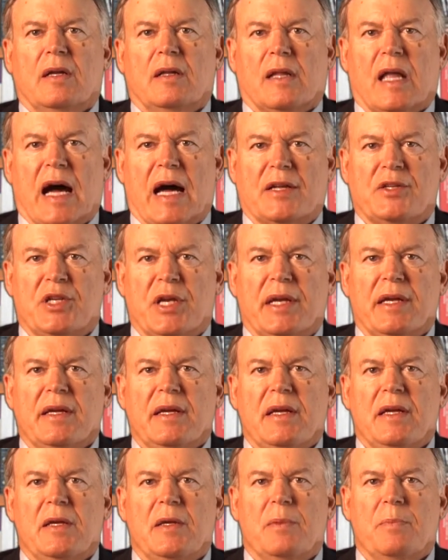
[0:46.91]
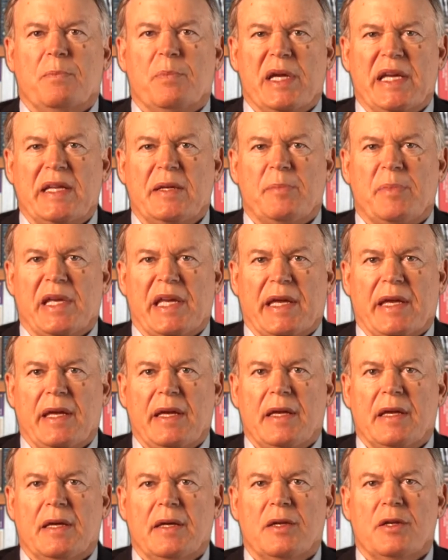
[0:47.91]
lodging,
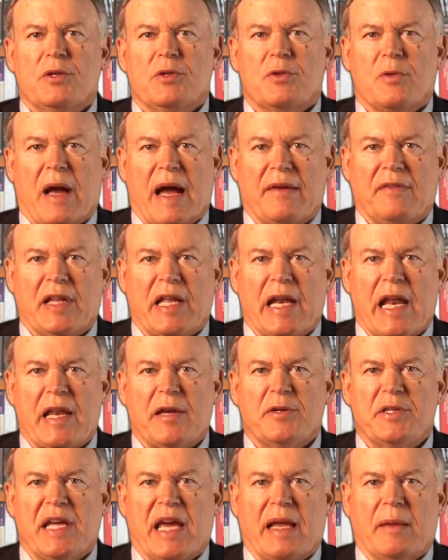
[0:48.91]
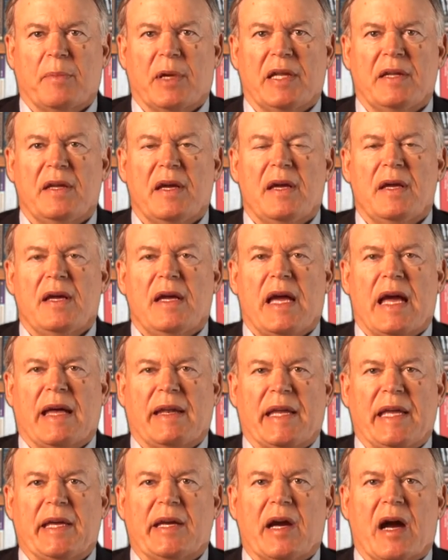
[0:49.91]
B2B, travel and entertainment,
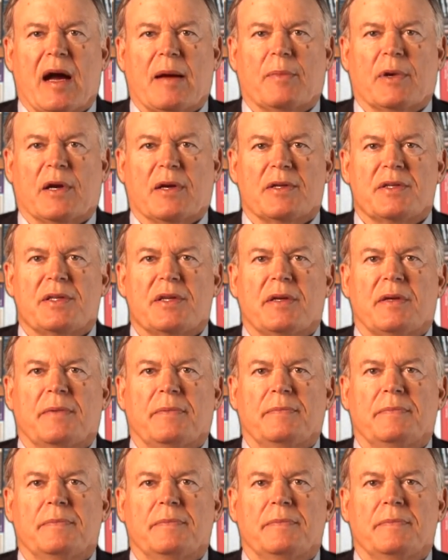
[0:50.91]
and e-commerce.